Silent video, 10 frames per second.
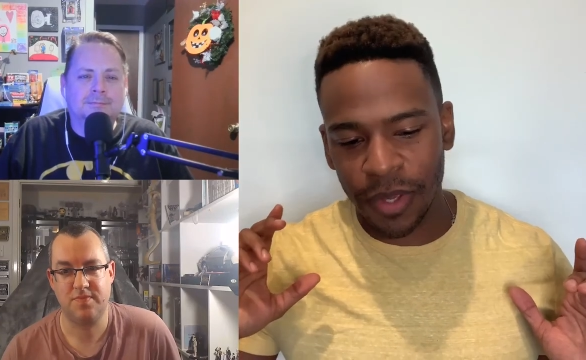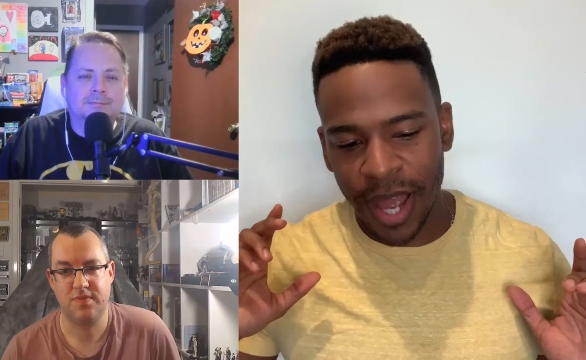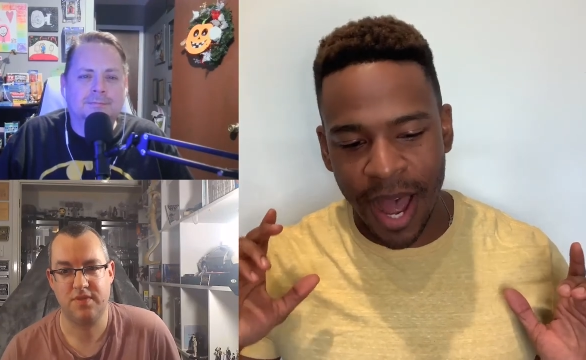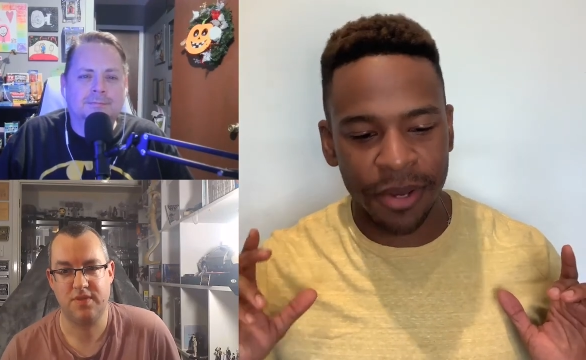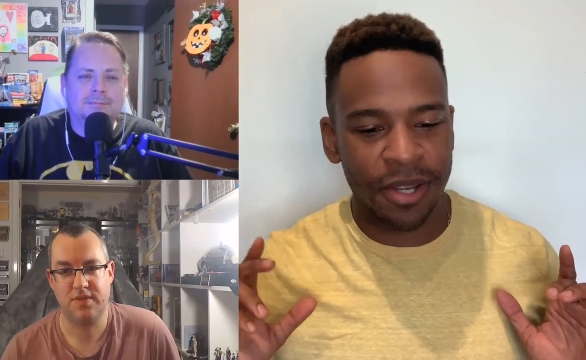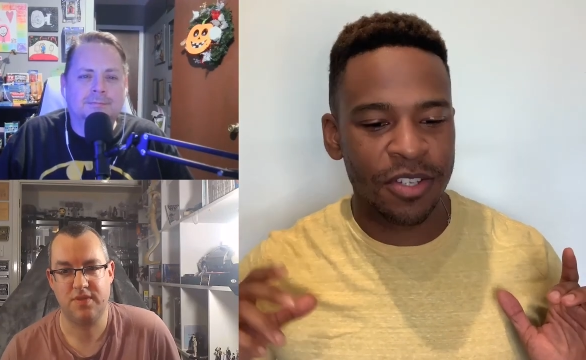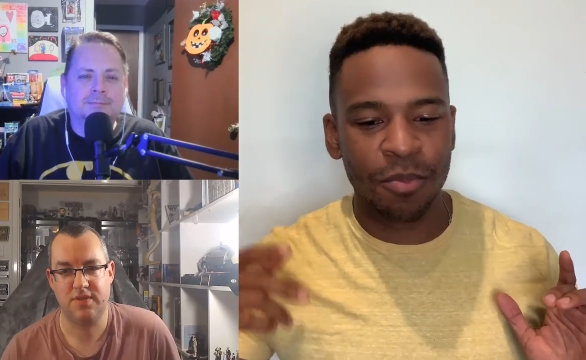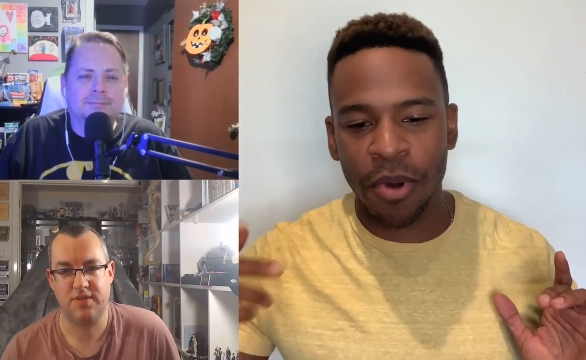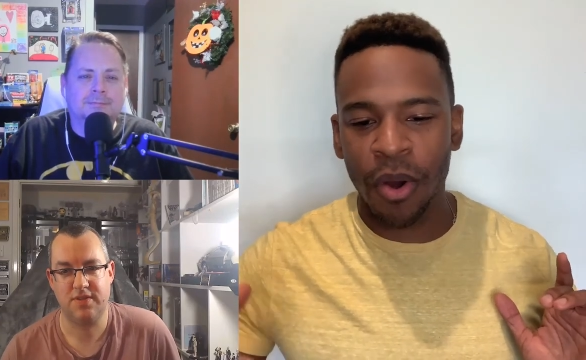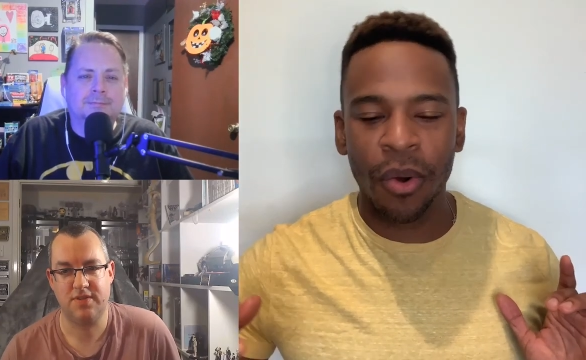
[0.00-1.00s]
Speaker 1: how does
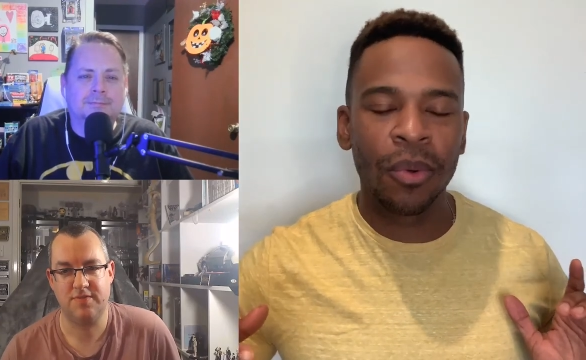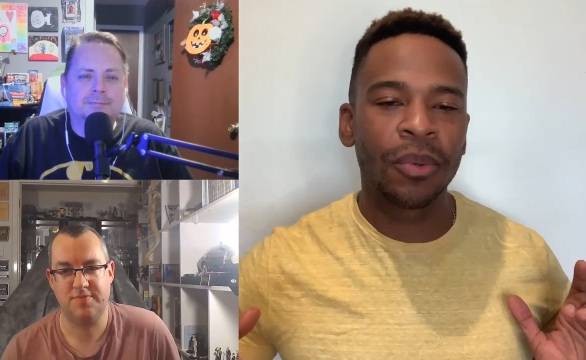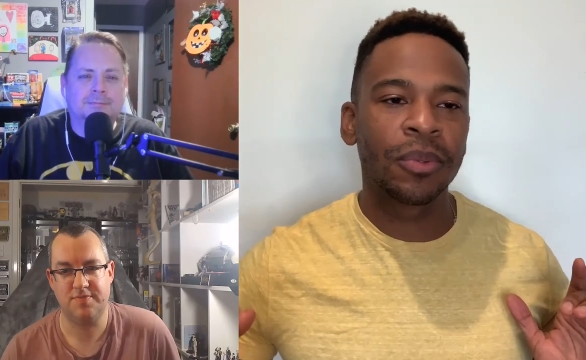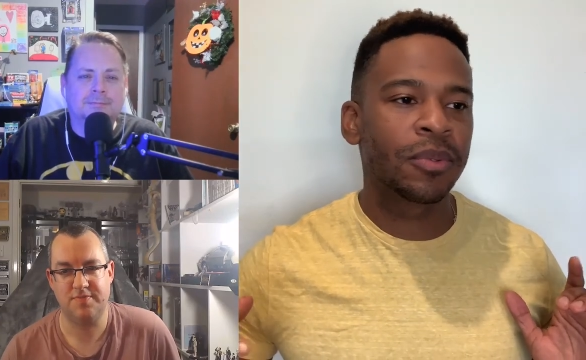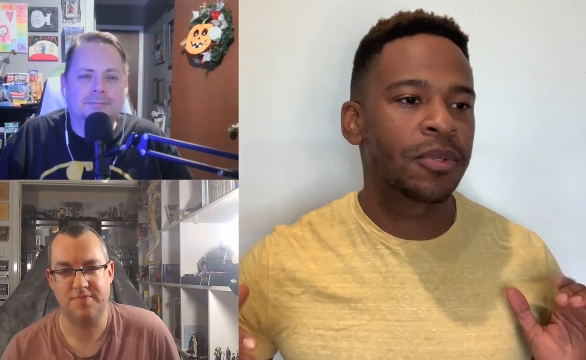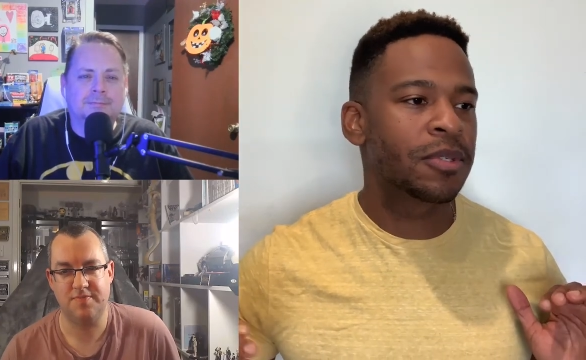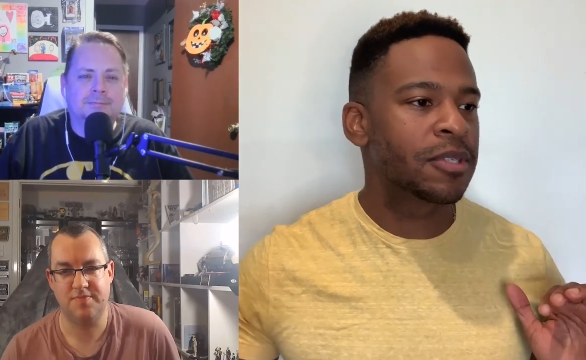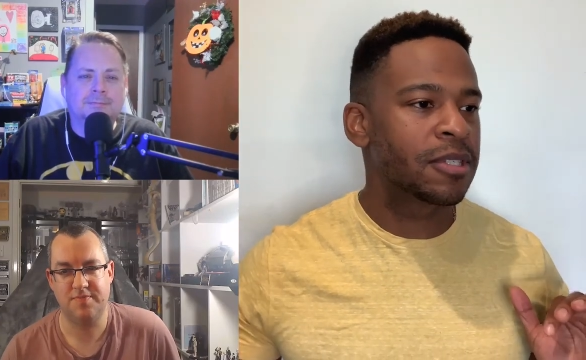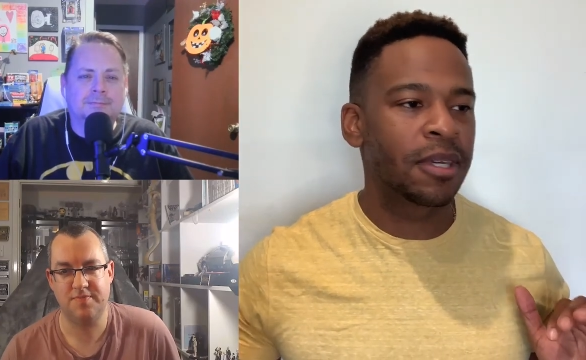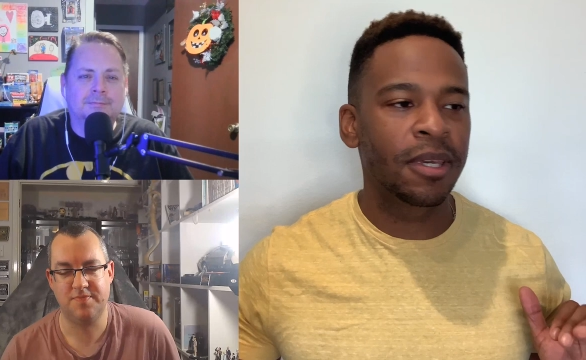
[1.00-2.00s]
Moe
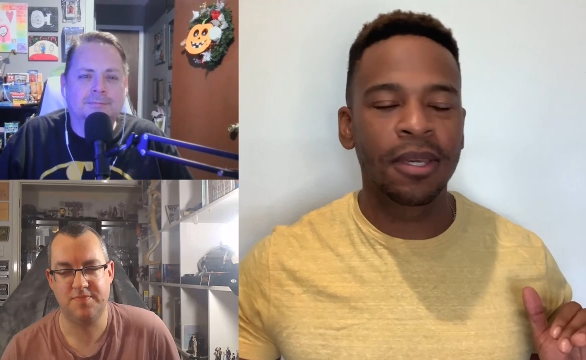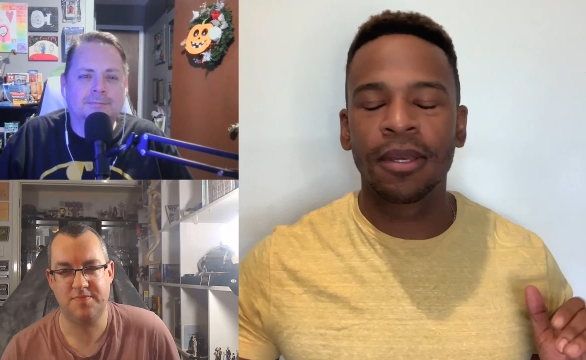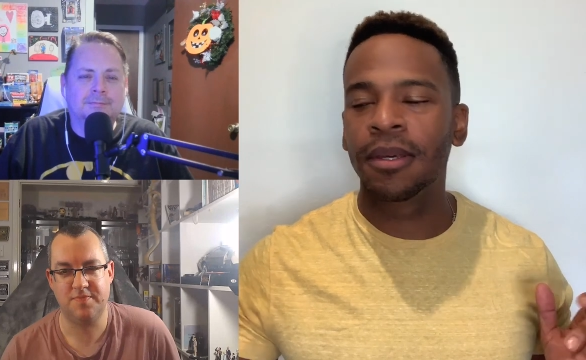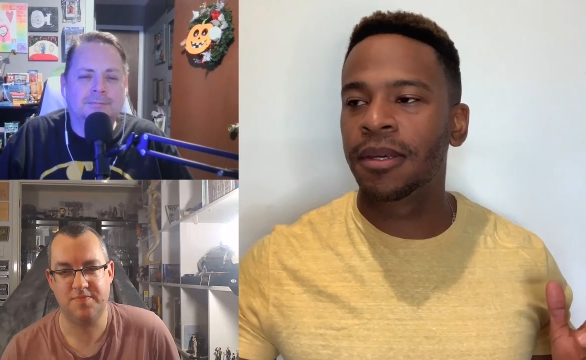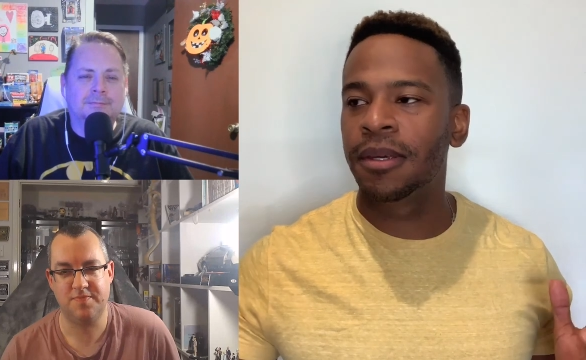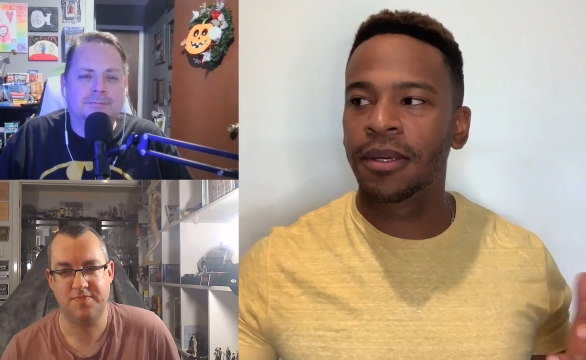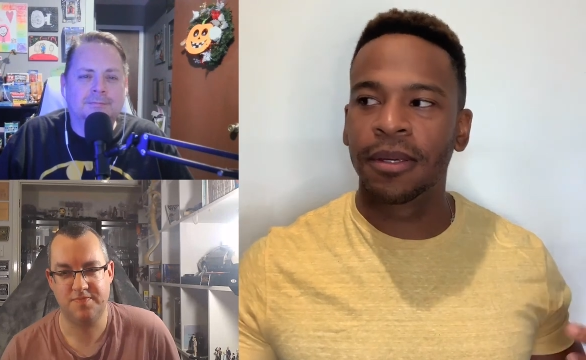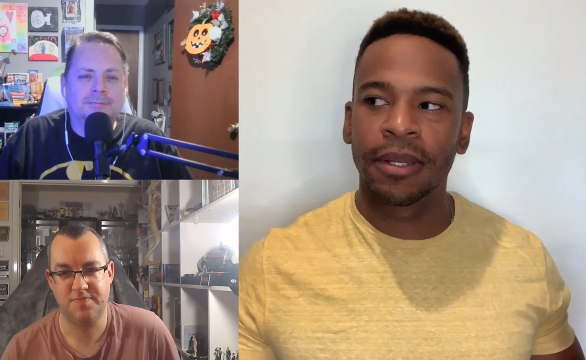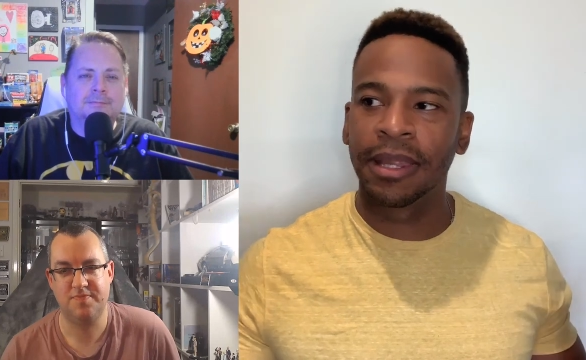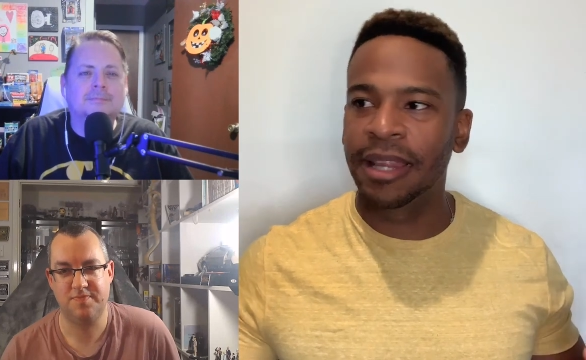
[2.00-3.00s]
see
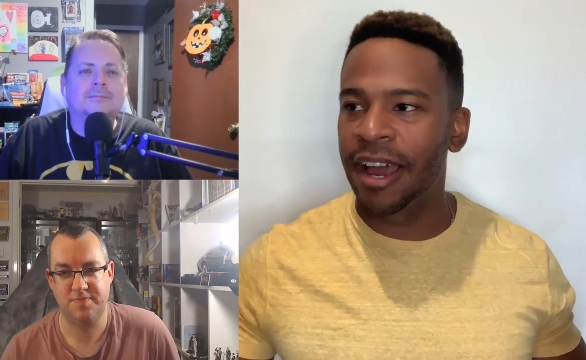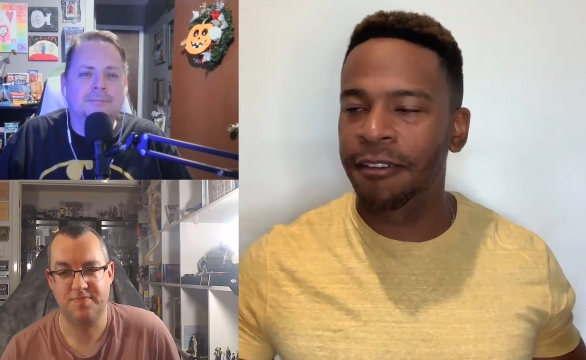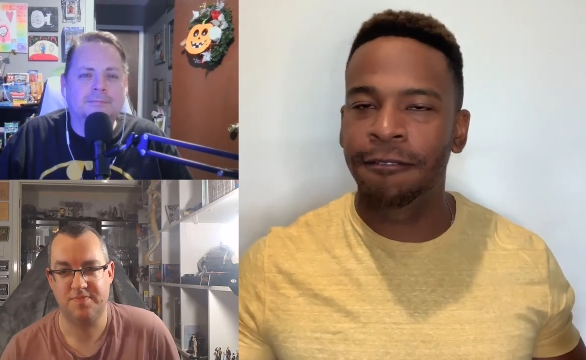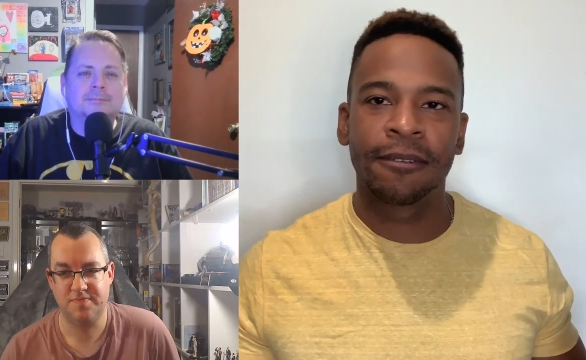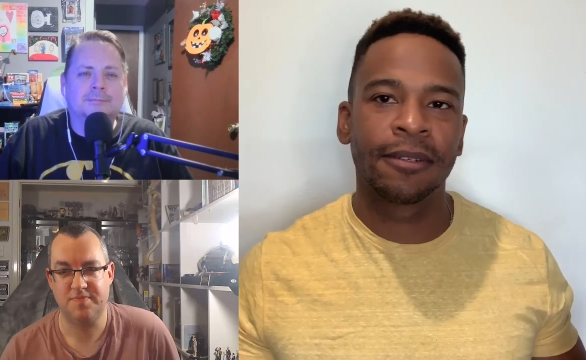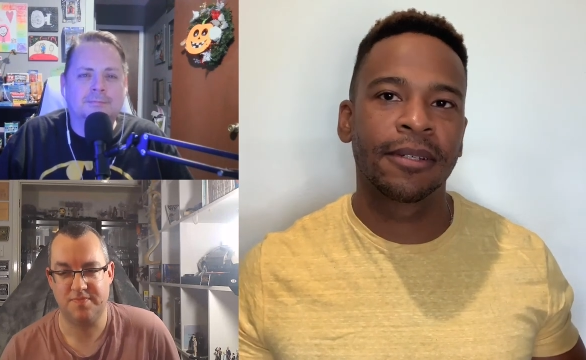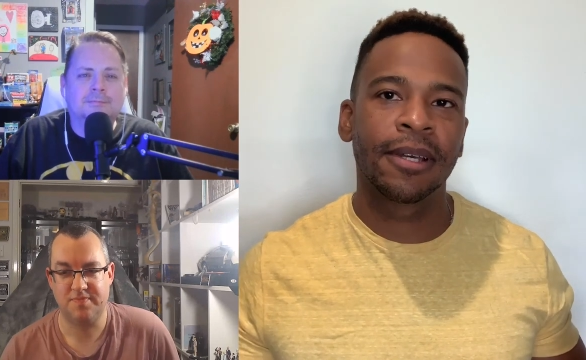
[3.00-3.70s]
life?